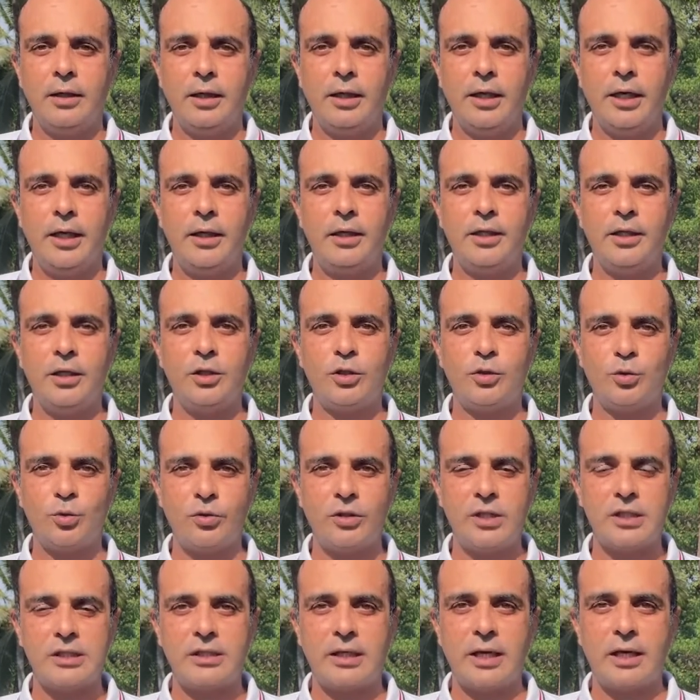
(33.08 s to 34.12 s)
Indian
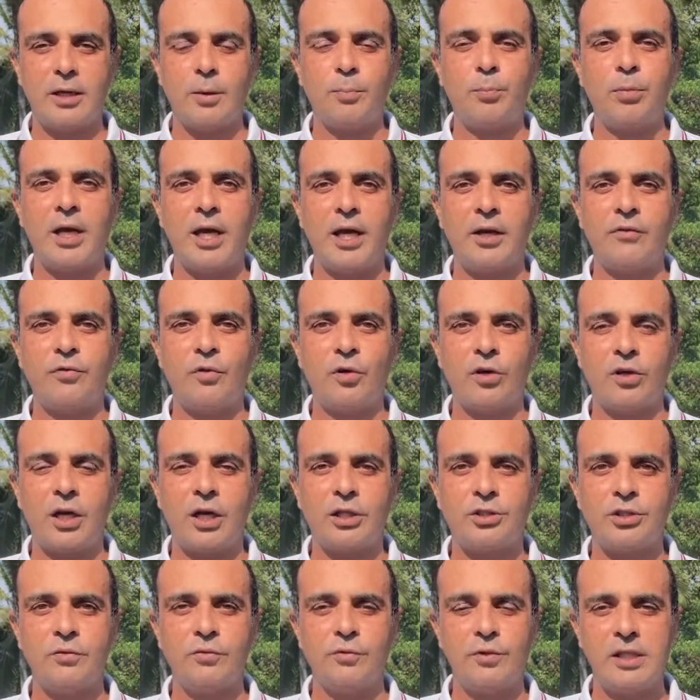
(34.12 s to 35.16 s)
tourists can apply for
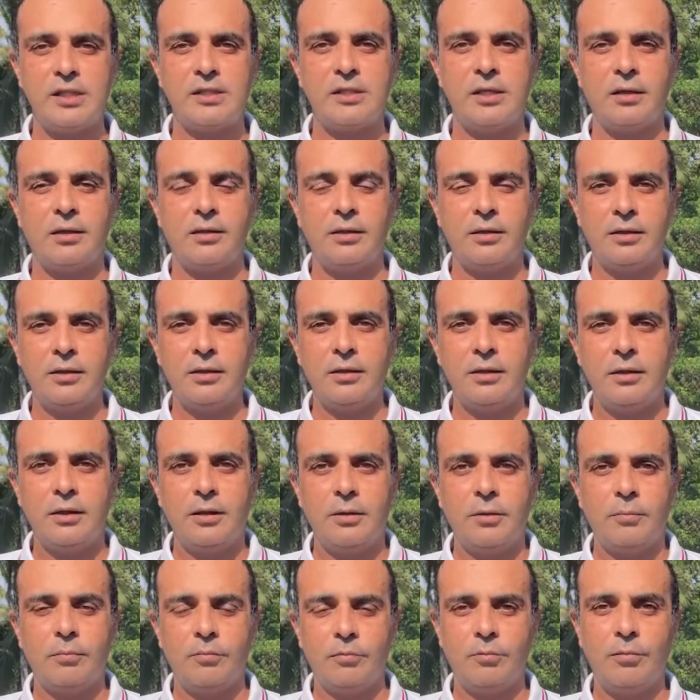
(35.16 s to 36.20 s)
Russian visa
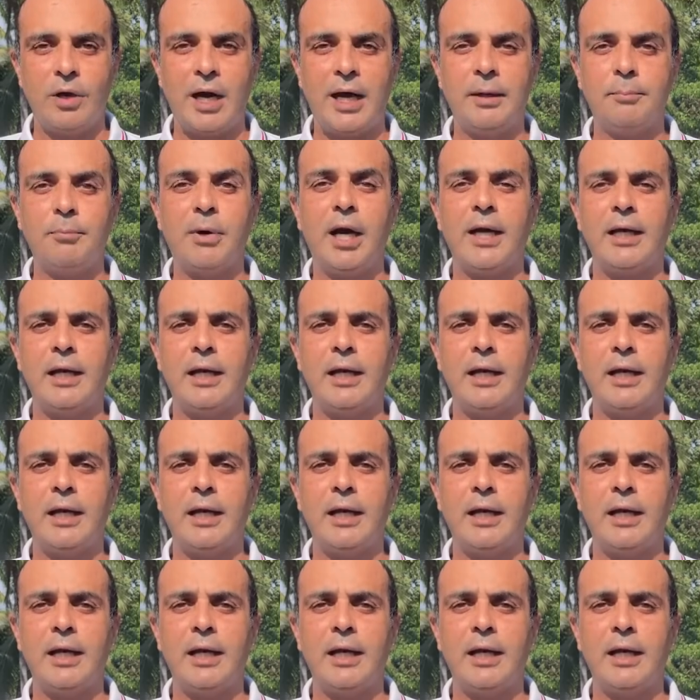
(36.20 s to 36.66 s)
by